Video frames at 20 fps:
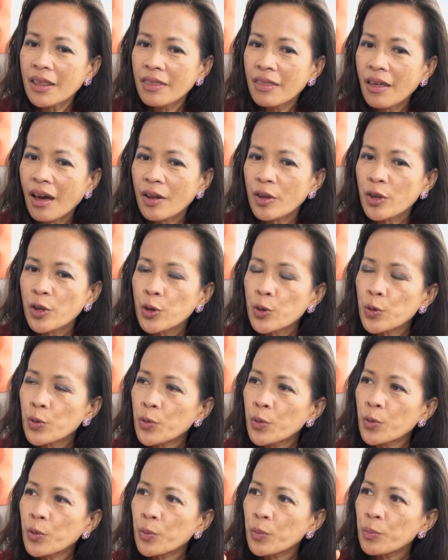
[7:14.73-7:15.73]
that
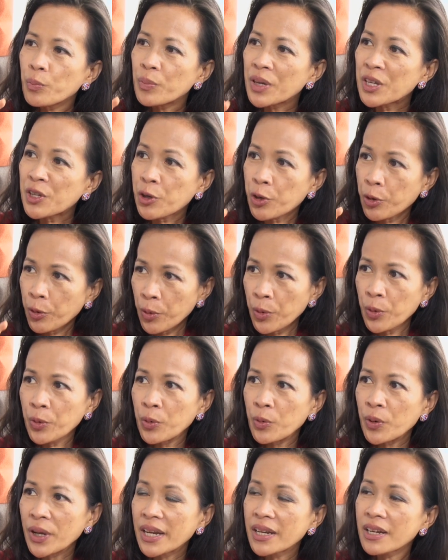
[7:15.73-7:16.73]
you be
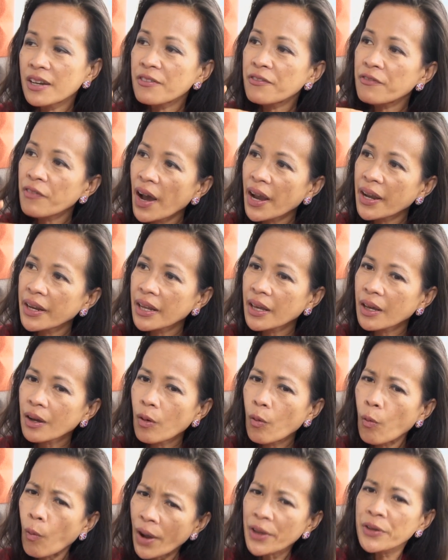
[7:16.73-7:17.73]
true in
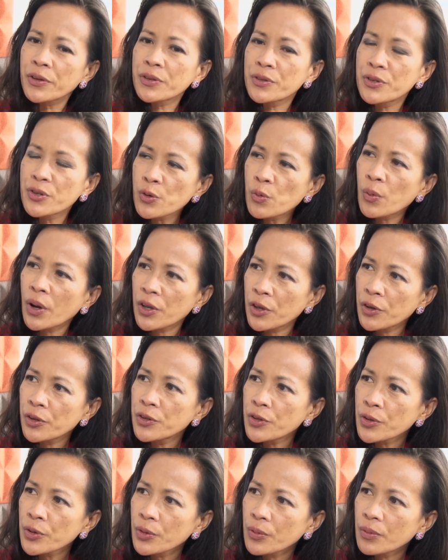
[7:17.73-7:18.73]
defining why you do what you
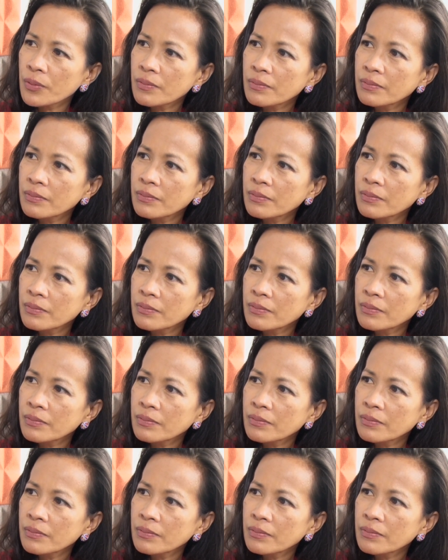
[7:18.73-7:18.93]
do.